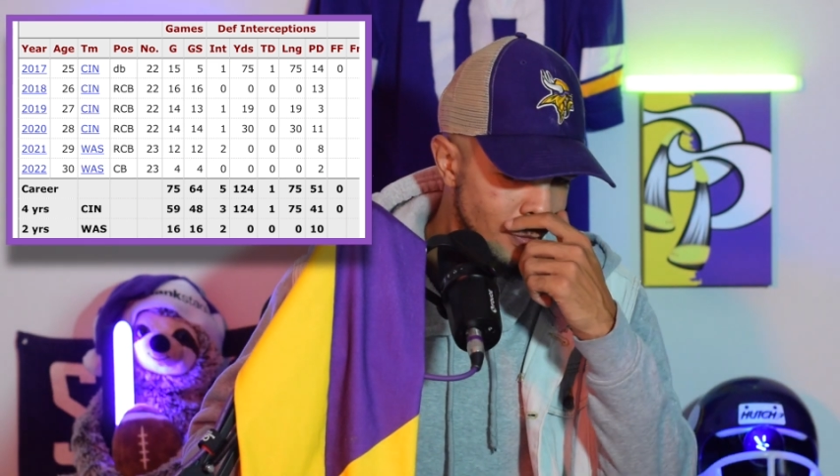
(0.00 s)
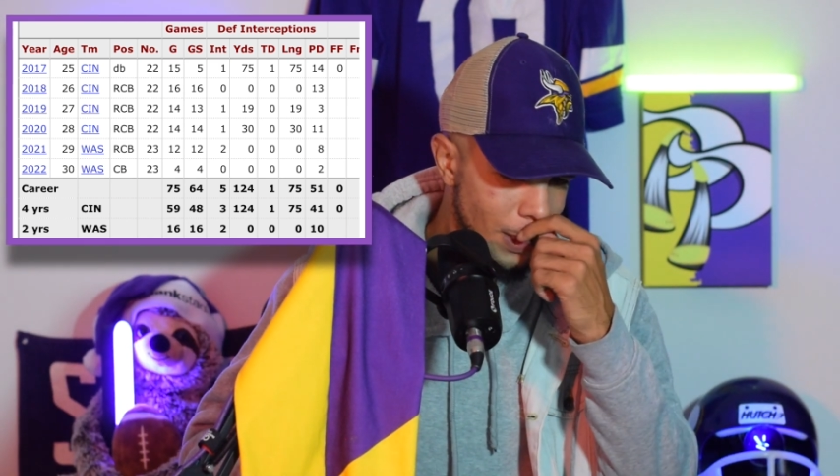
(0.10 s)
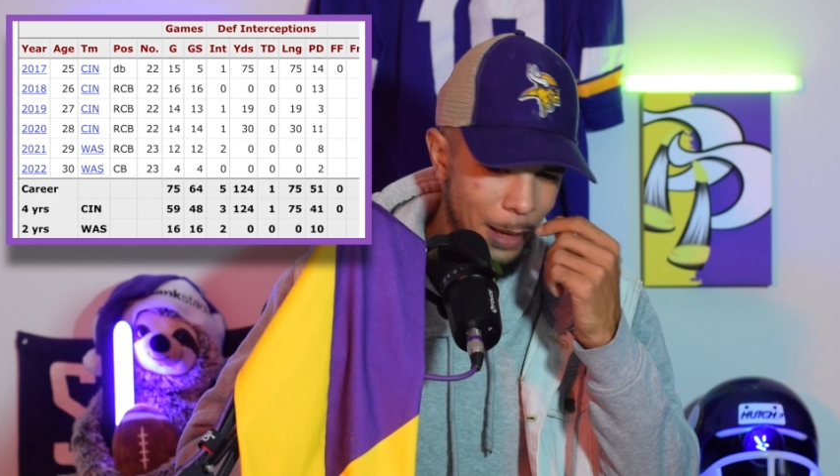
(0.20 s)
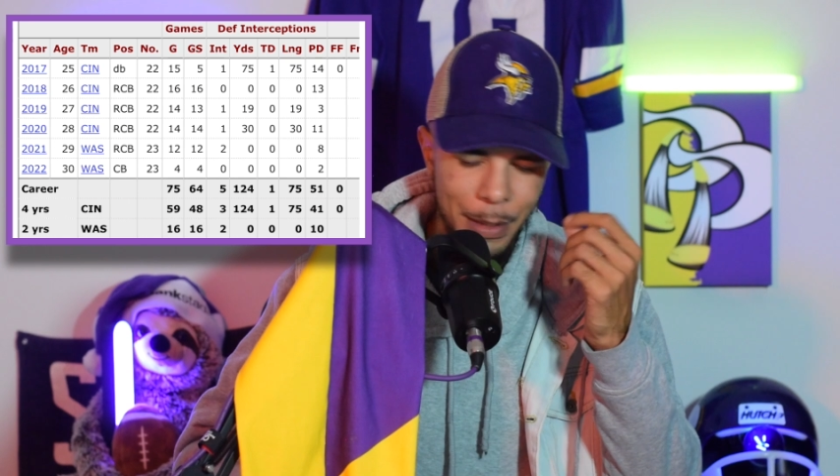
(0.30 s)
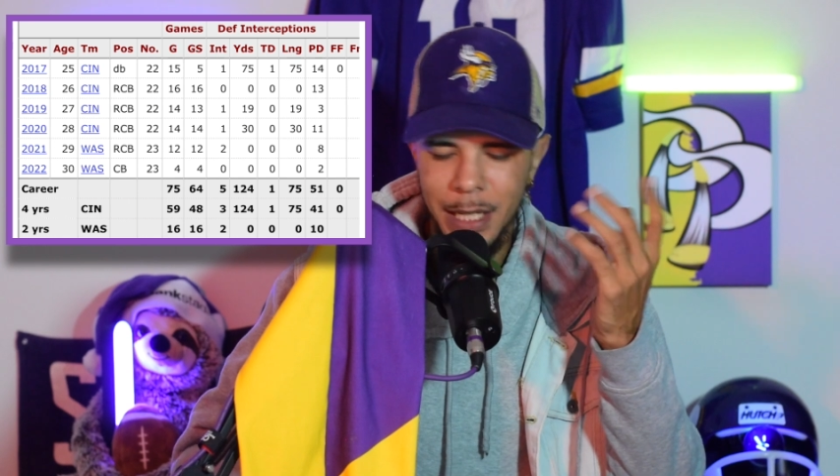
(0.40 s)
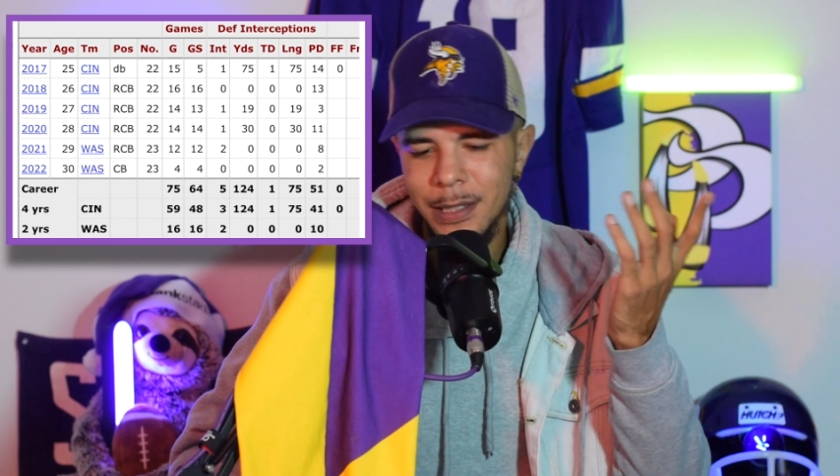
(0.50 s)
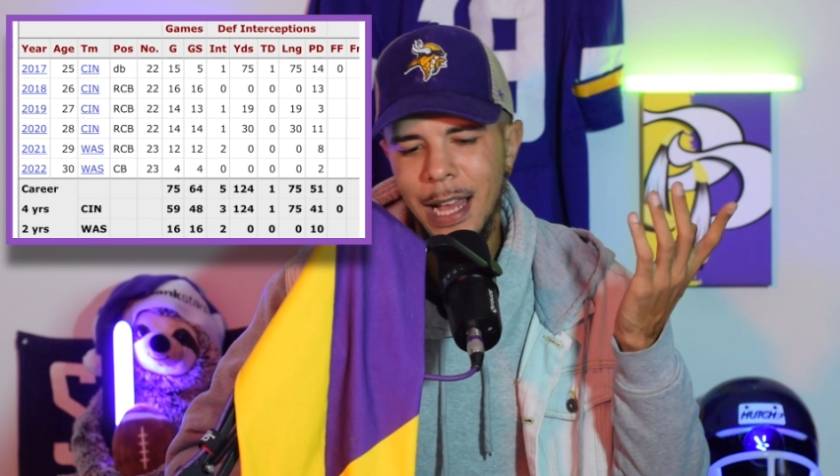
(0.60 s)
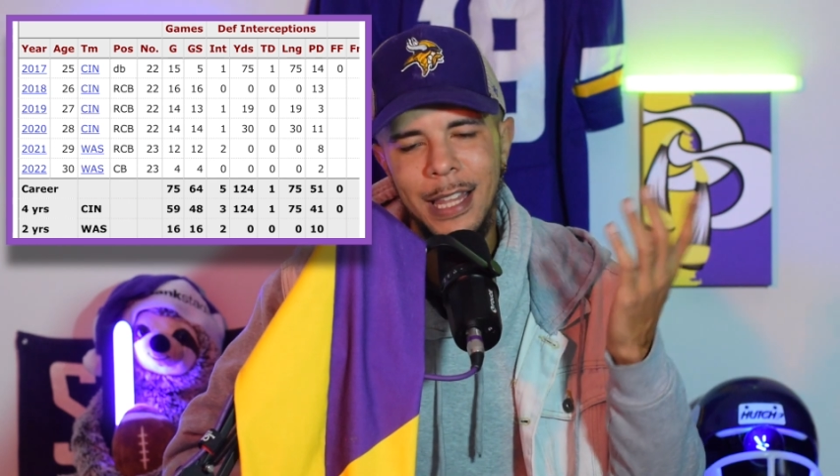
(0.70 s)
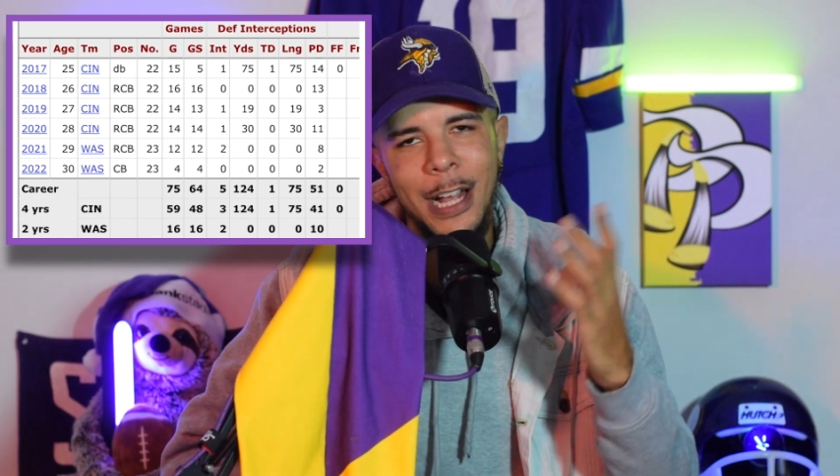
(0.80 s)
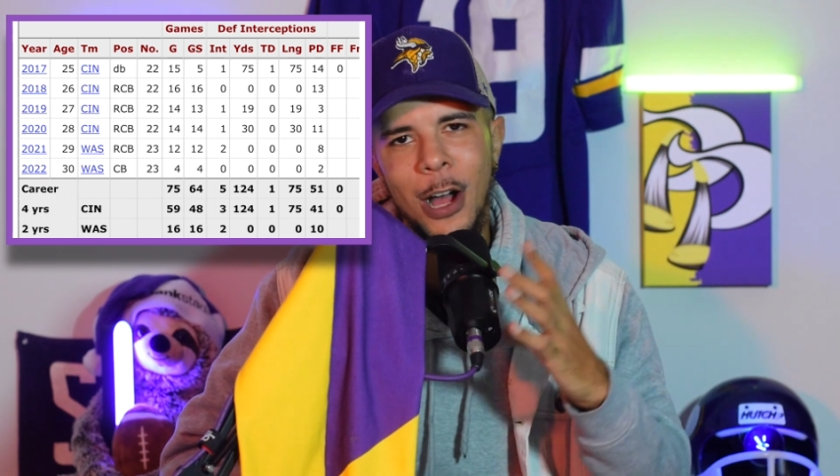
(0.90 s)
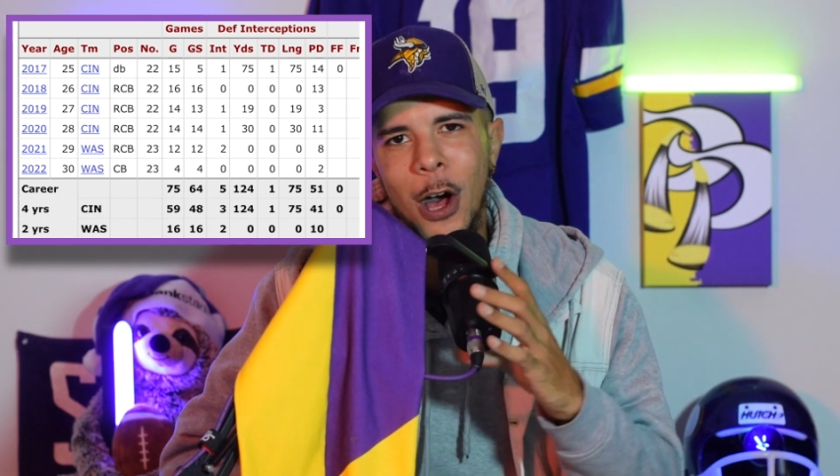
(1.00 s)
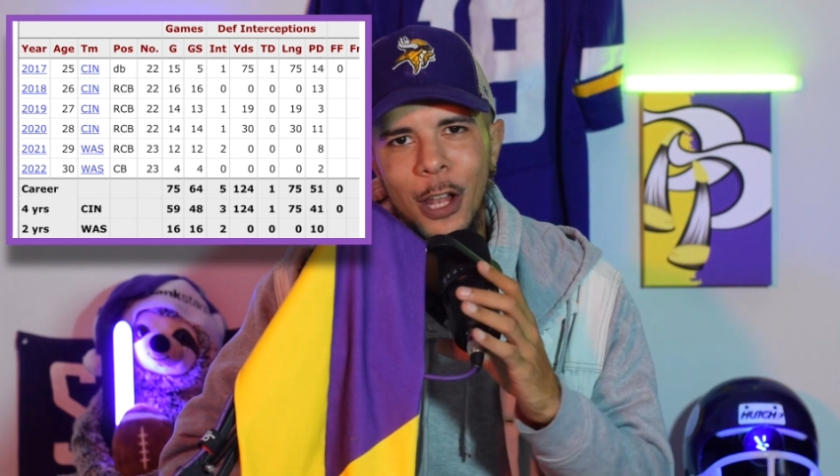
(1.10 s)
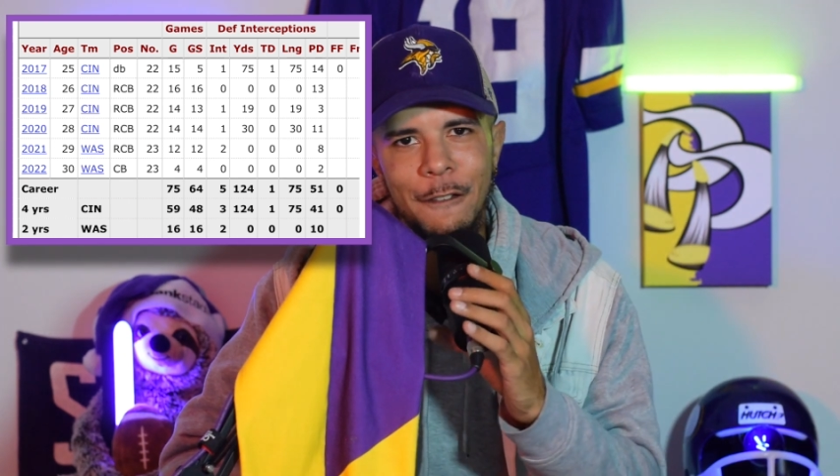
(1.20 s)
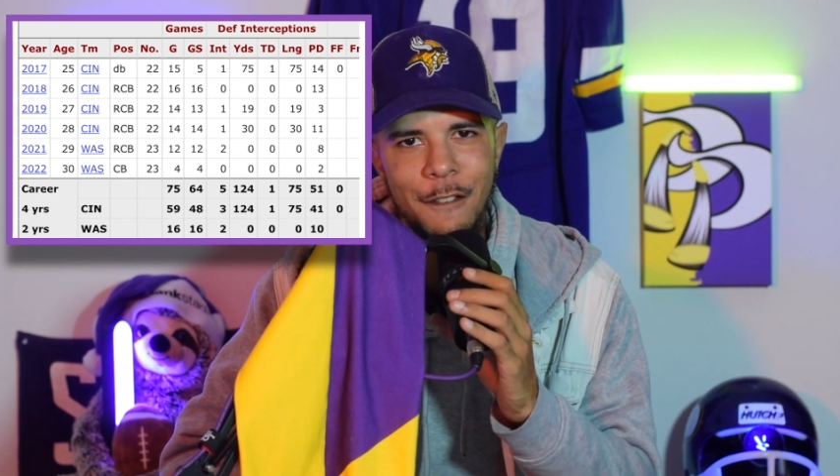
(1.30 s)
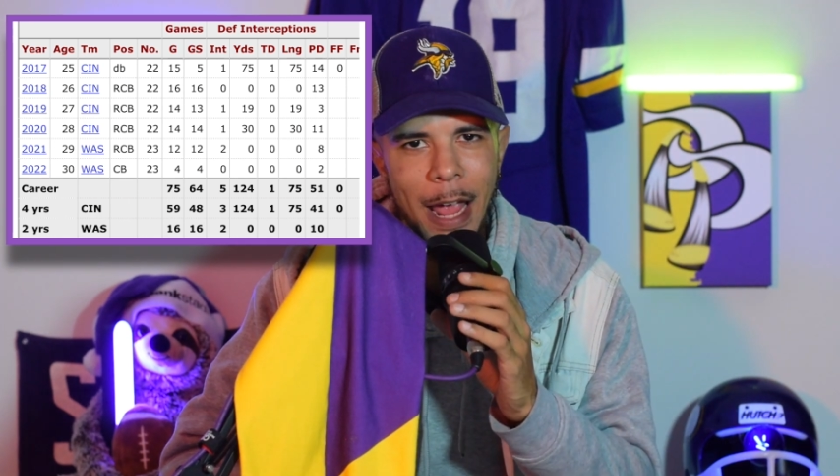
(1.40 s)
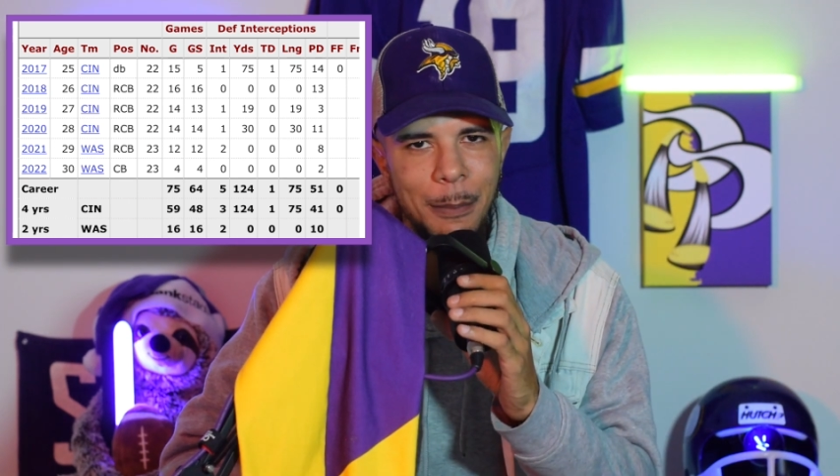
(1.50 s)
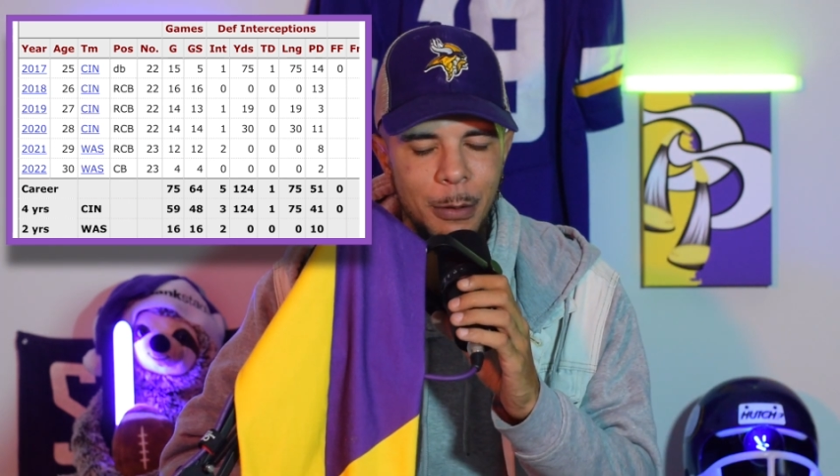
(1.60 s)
I mean, he's not like a Hall of Famer,